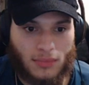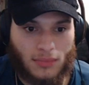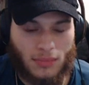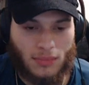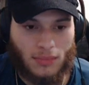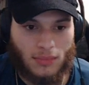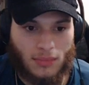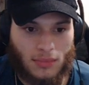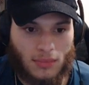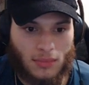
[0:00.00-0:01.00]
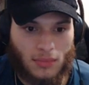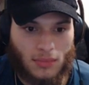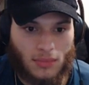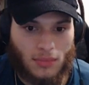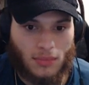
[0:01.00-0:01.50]

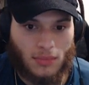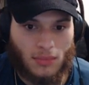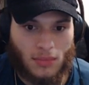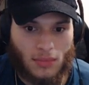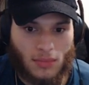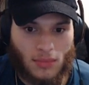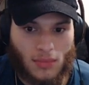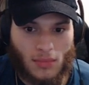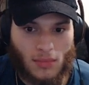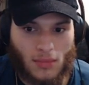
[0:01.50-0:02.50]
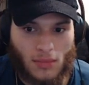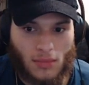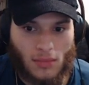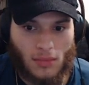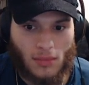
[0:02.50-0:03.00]

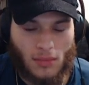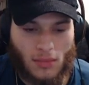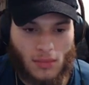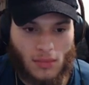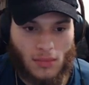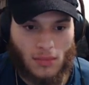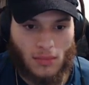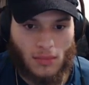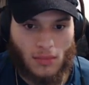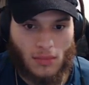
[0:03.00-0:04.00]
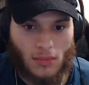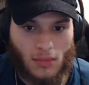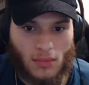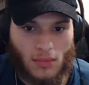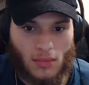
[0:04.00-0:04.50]

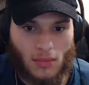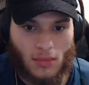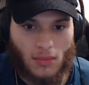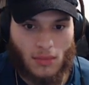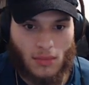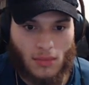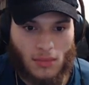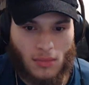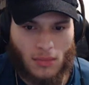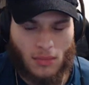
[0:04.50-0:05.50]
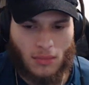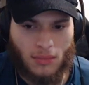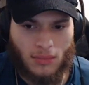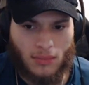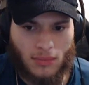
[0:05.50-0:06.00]

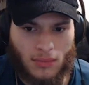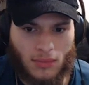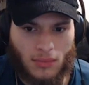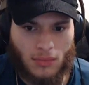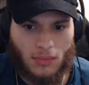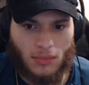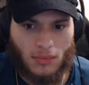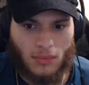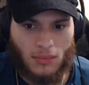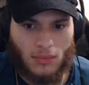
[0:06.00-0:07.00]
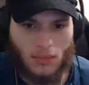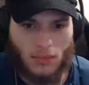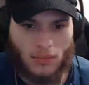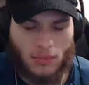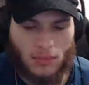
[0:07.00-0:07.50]

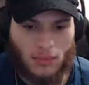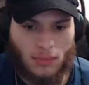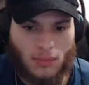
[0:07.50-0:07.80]
(not speaking)